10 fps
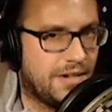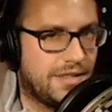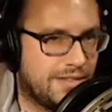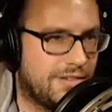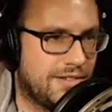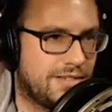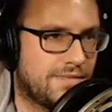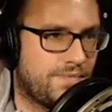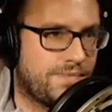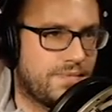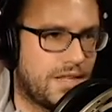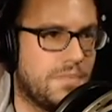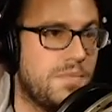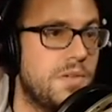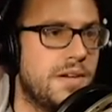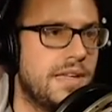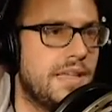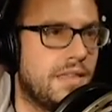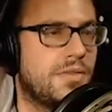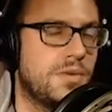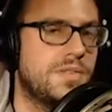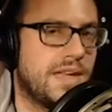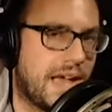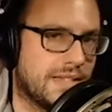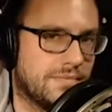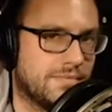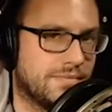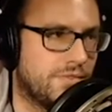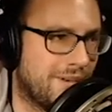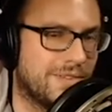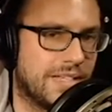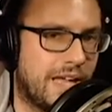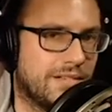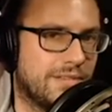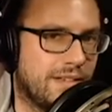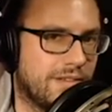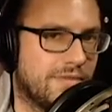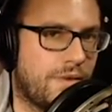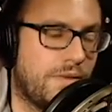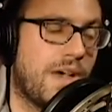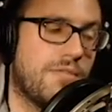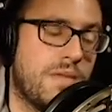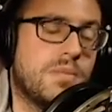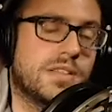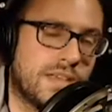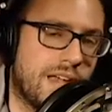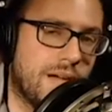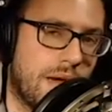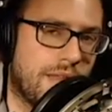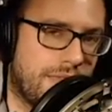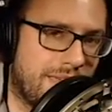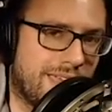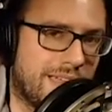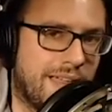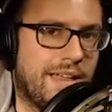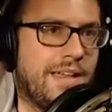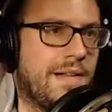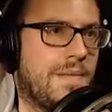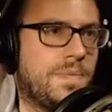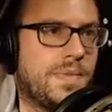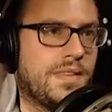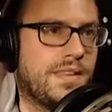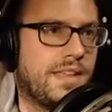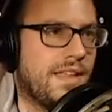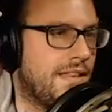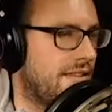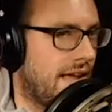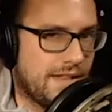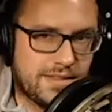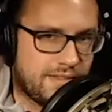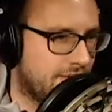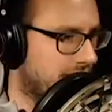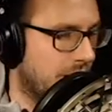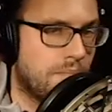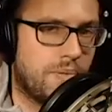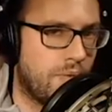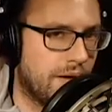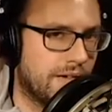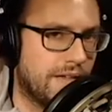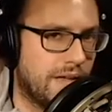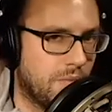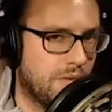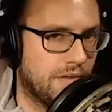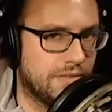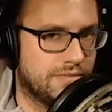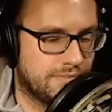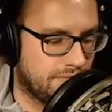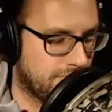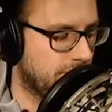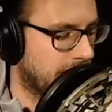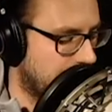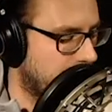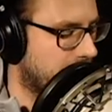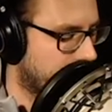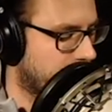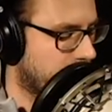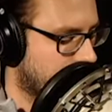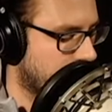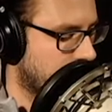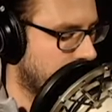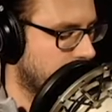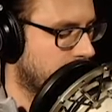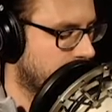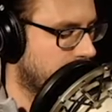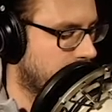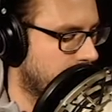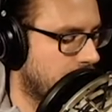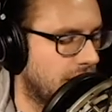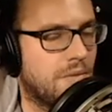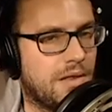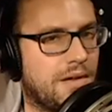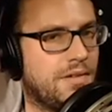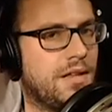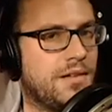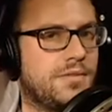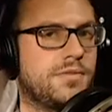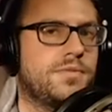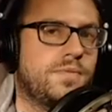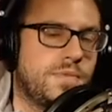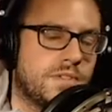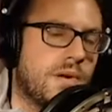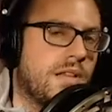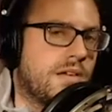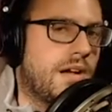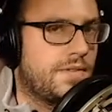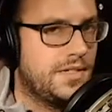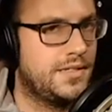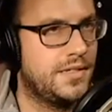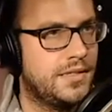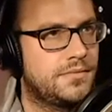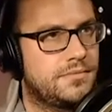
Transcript: It's just community enthusiasm trickle down of, if you have people excited about a thing, at some point it will get to the lower level of smaller FGC